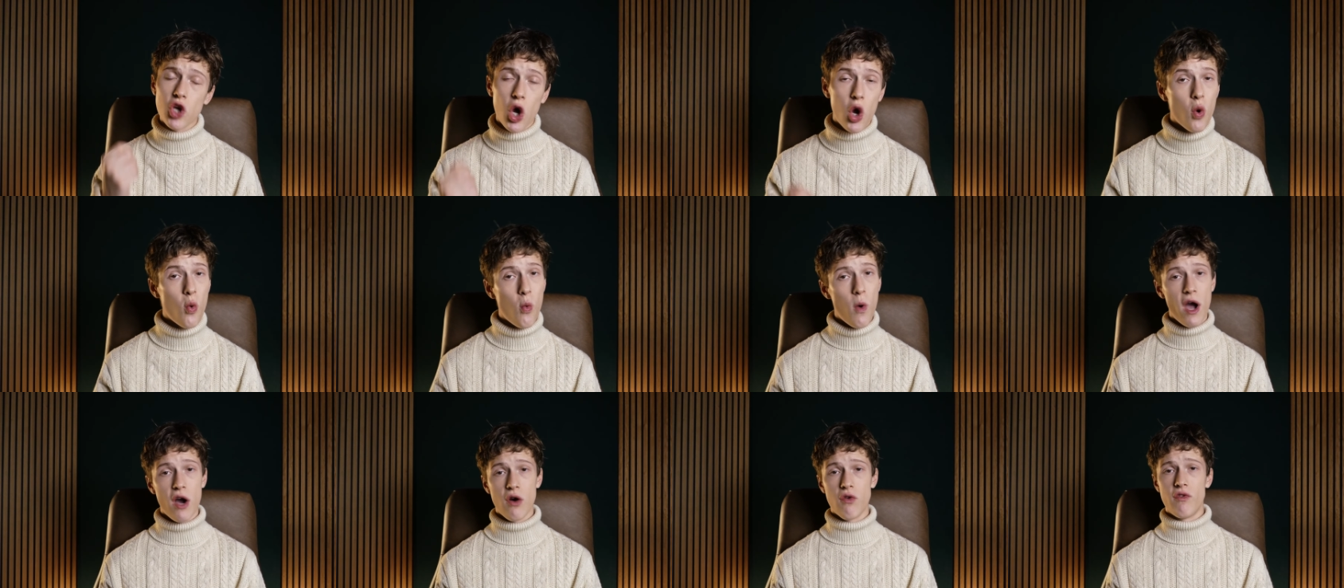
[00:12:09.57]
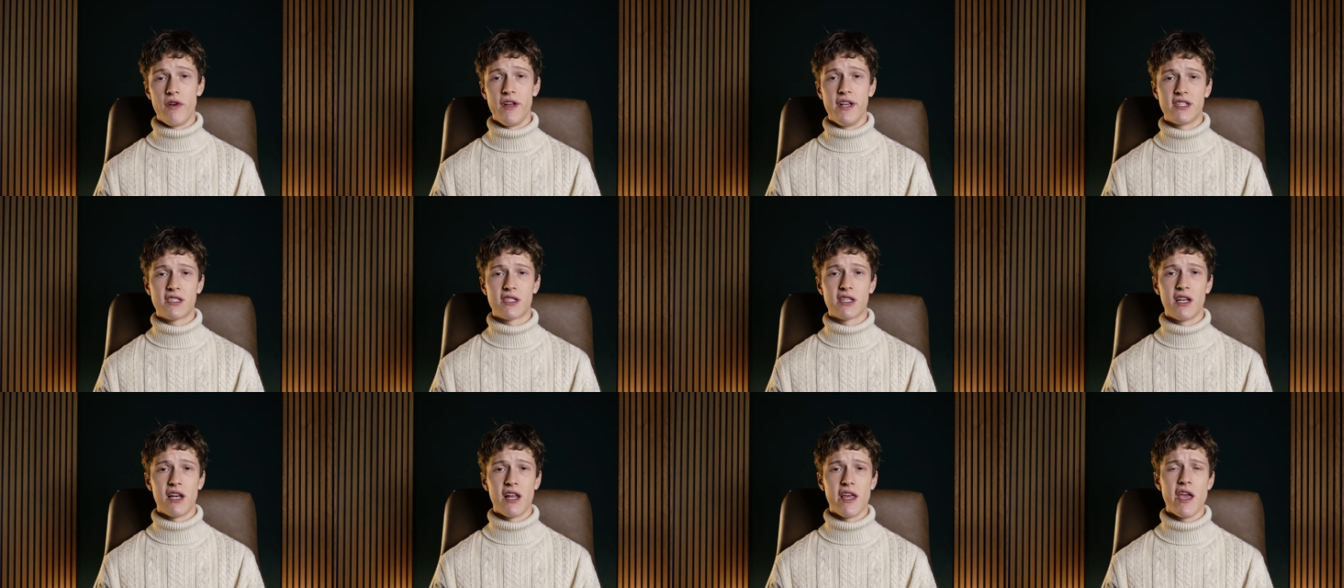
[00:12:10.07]
well
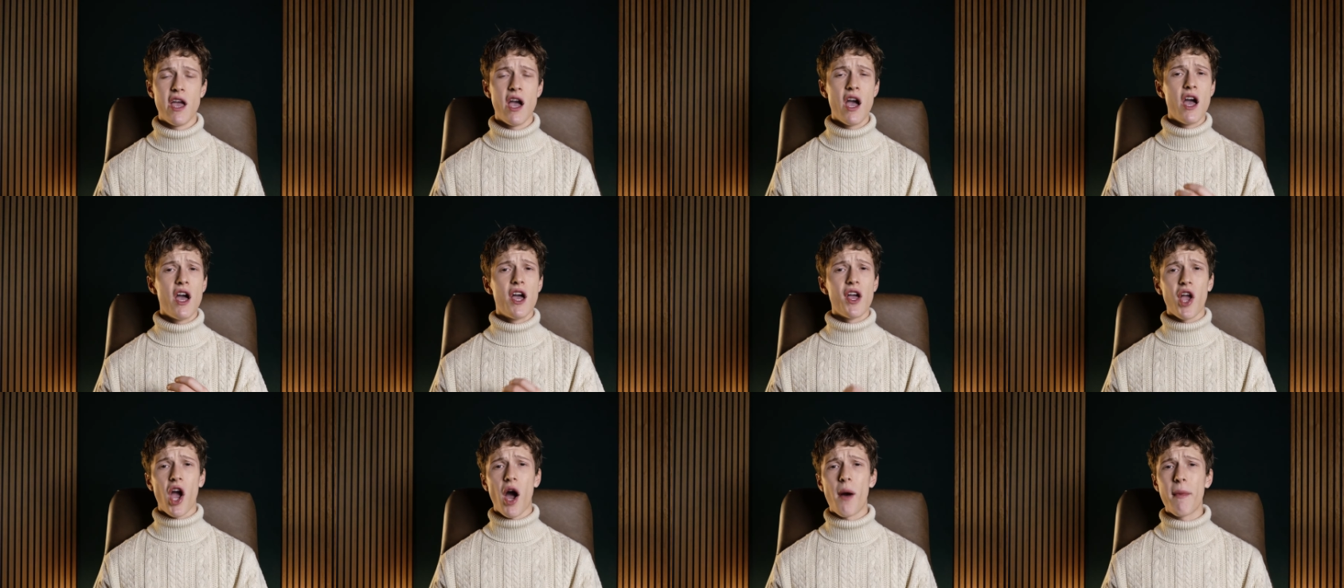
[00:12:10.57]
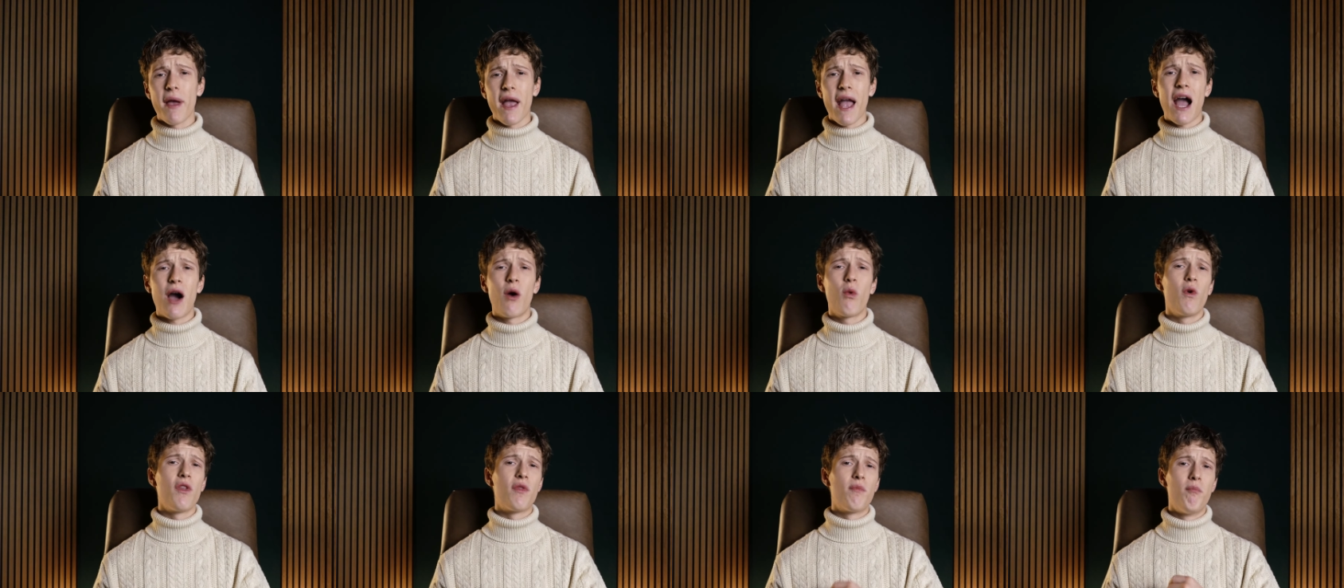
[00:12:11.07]
recently, coming
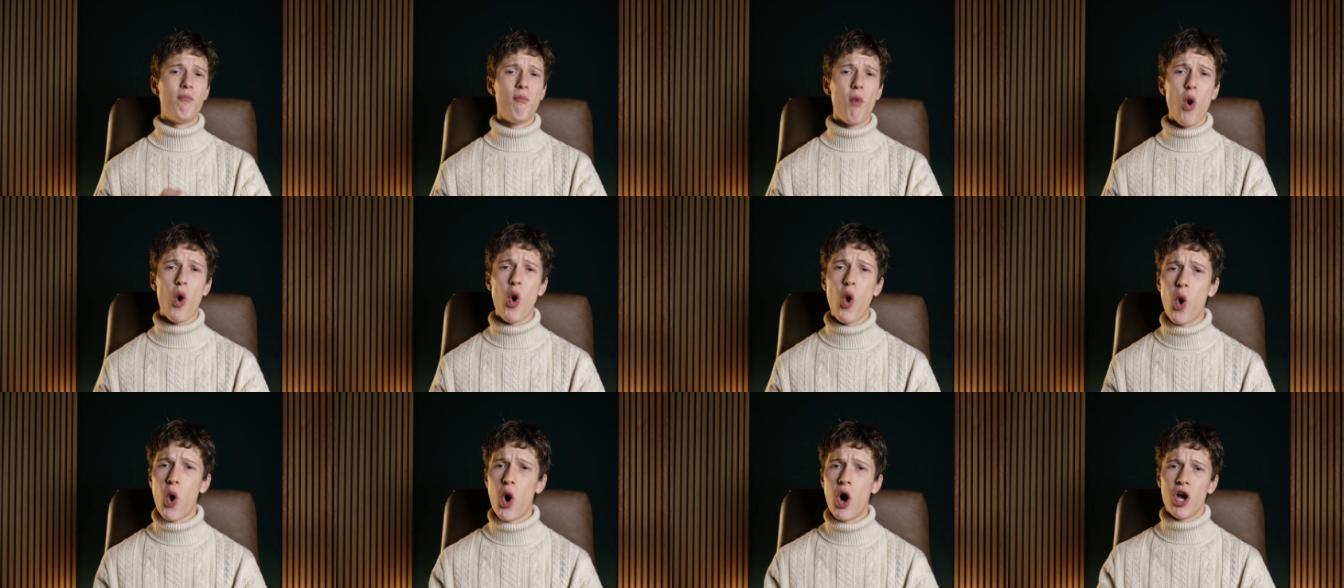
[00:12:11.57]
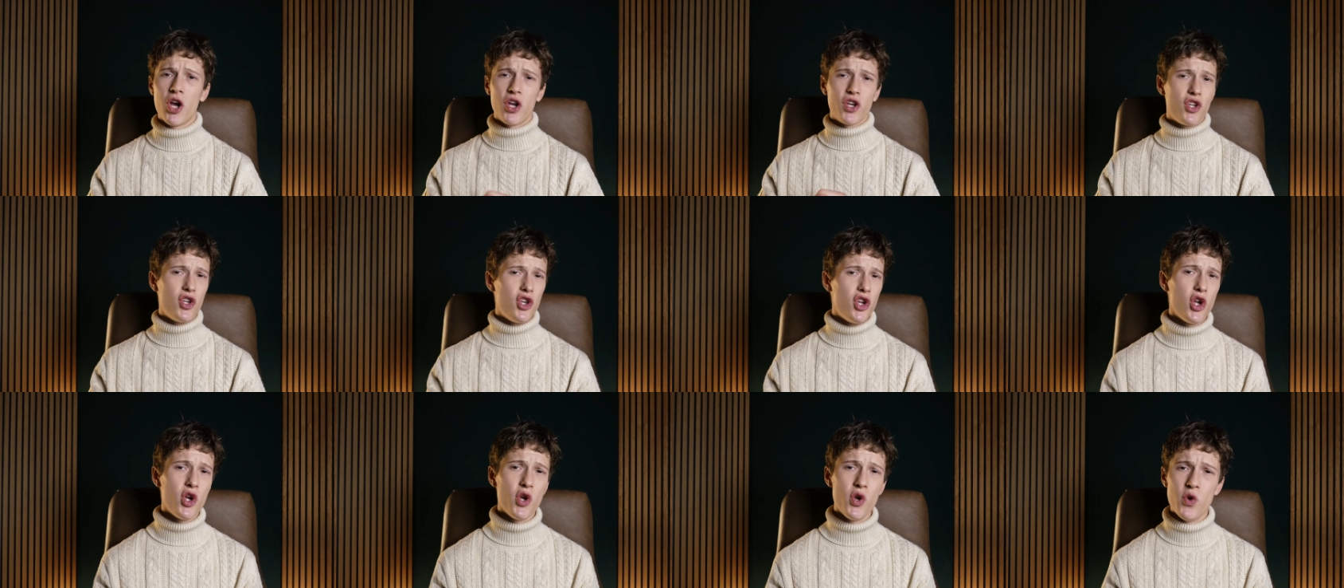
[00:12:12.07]
out with more
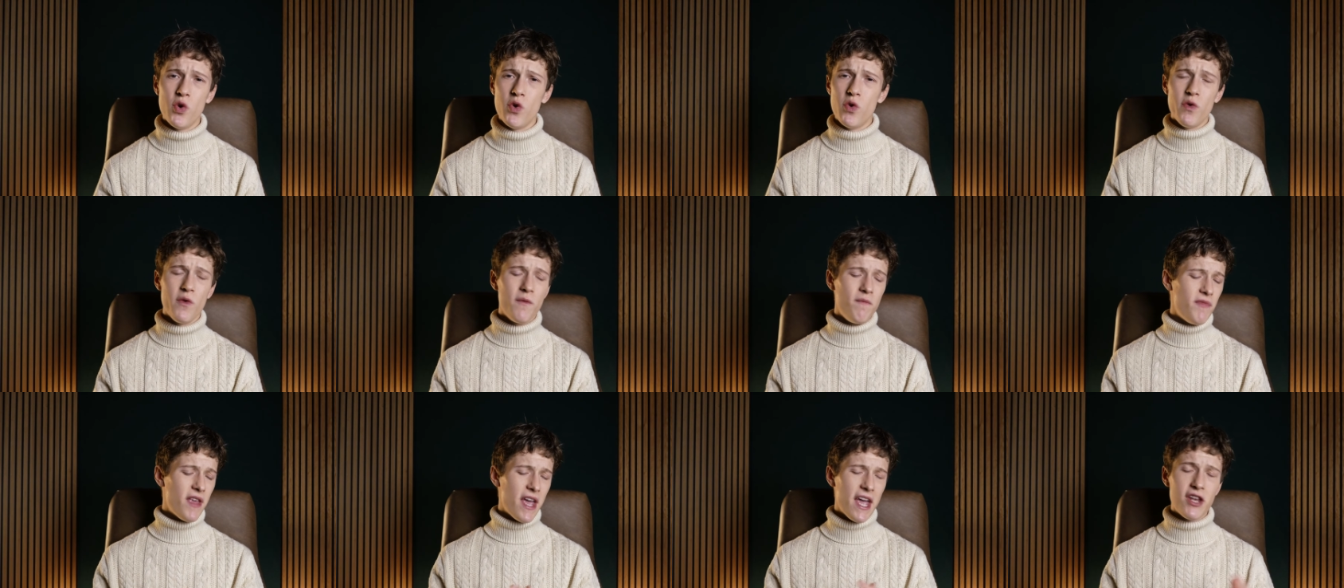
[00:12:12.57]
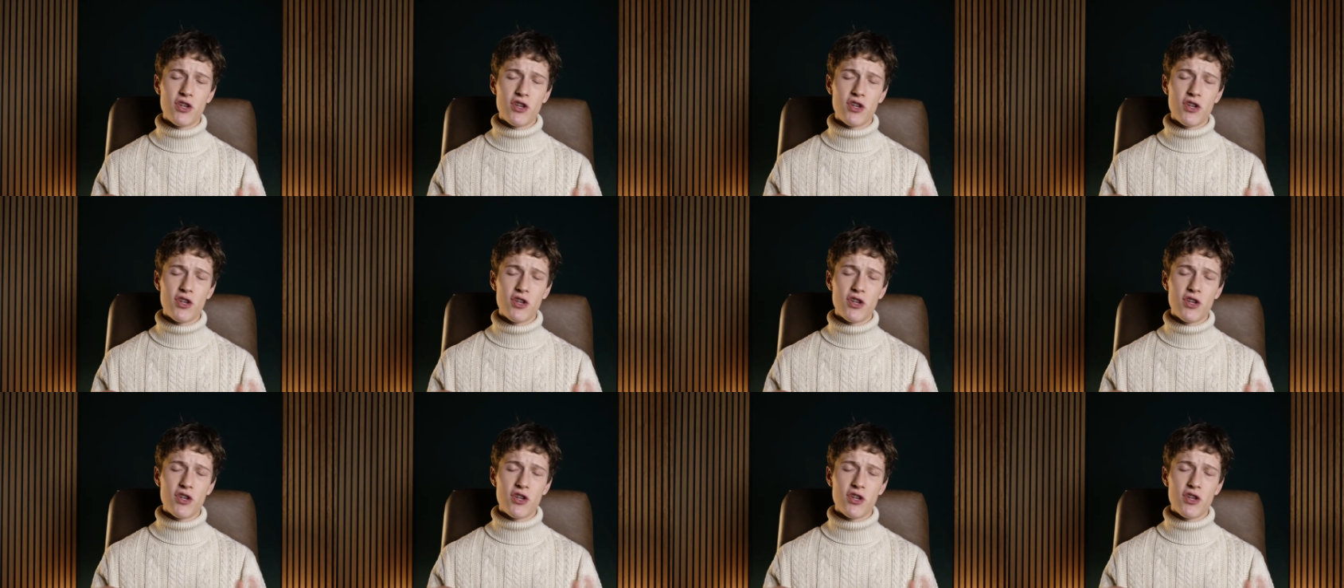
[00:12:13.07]
new,